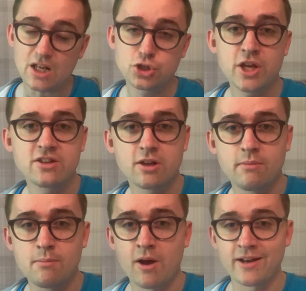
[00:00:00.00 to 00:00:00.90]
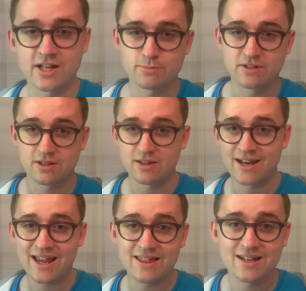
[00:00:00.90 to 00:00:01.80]
she's going to be my next bet of the
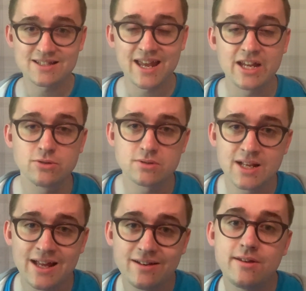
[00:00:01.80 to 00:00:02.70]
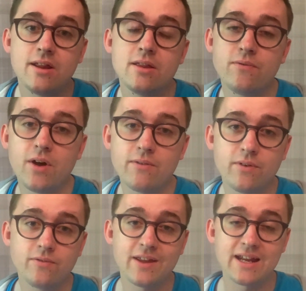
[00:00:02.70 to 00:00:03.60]
day. That's Angel's Landing in the
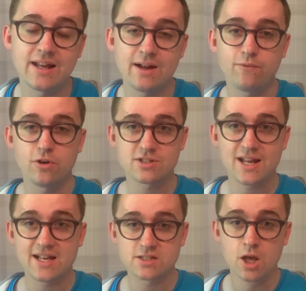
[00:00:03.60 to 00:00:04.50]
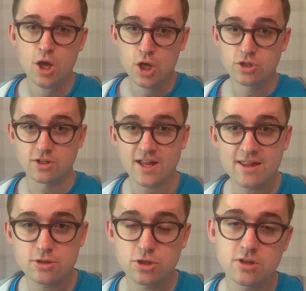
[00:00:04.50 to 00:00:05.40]
5:15 at Ffos Las. So they're
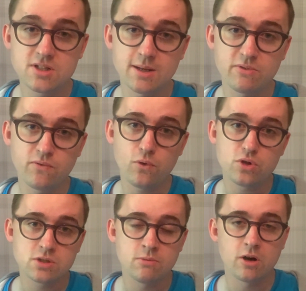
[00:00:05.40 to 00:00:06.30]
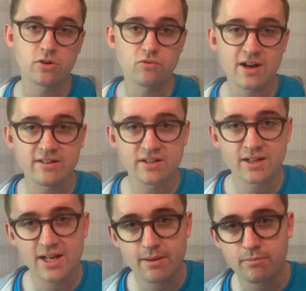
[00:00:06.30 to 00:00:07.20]
the two tips for tomorrow's
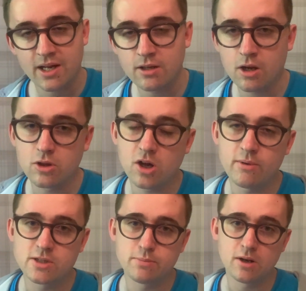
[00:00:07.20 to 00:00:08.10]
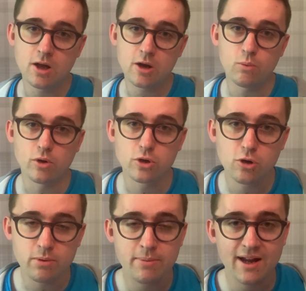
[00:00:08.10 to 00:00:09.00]
racing. Let me know in the comments below what
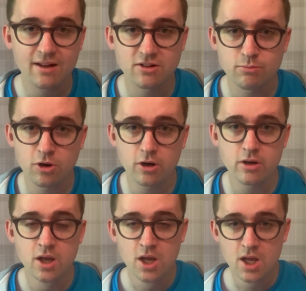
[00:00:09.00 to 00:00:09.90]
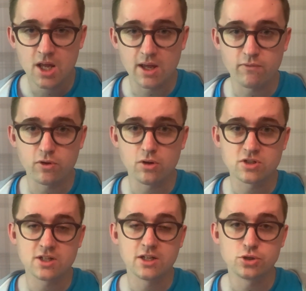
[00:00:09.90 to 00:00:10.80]
you'll be backing tomorrow. If you're
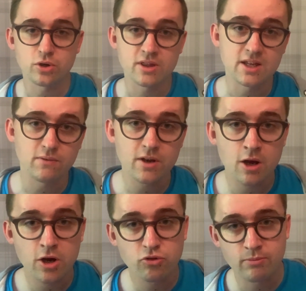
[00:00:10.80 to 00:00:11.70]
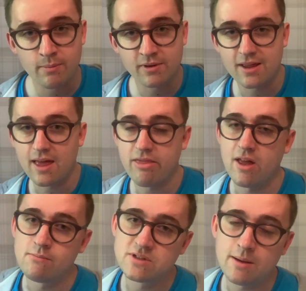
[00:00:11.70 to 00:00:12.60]
still enjoying these videos, remember to hit that
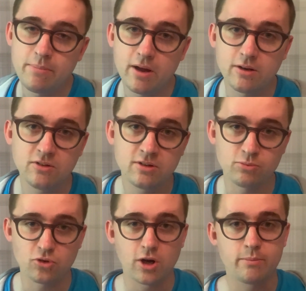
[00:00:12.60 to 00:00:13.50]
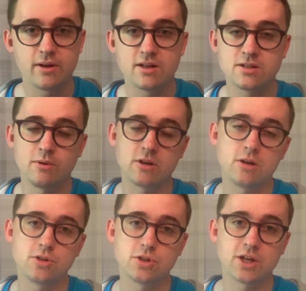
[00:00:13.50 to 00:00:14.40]
thumbs up button. Subscribe here to my
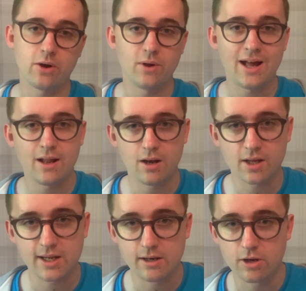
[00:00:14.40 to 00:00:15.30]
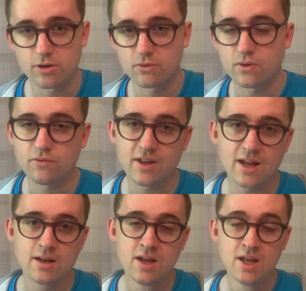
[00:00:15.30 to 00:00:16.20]
YouTube channel at
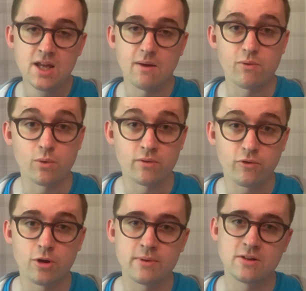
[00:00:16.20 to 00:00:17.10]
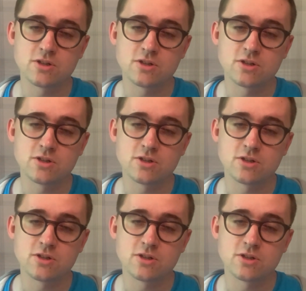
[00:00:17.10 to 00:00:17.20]
LuckyLoaders15. If you want to follow me on